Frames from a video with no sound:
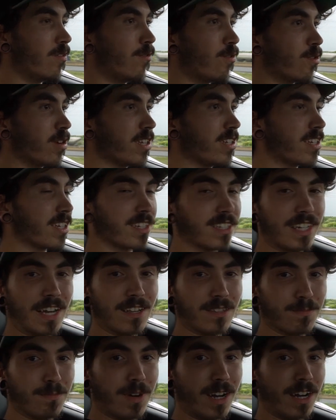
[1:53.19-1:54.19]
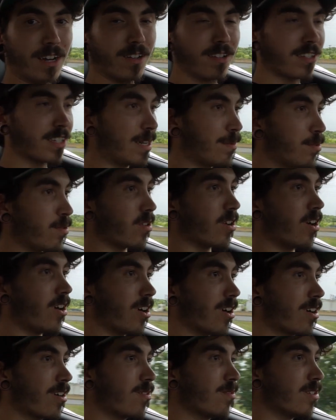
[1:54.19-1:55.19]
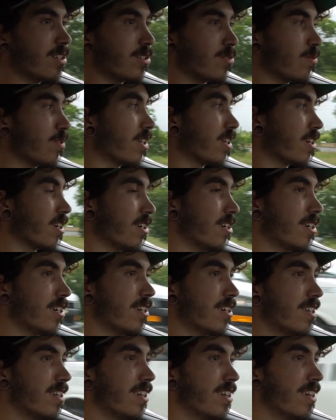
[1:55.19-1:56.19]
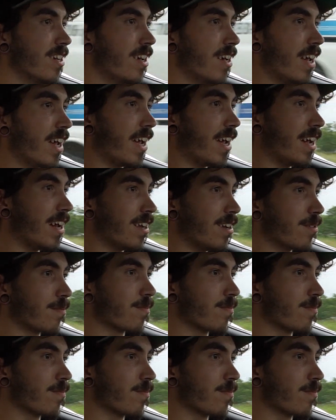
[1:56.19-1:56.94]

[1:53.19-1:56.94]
46,000 mile example car, which is really good. And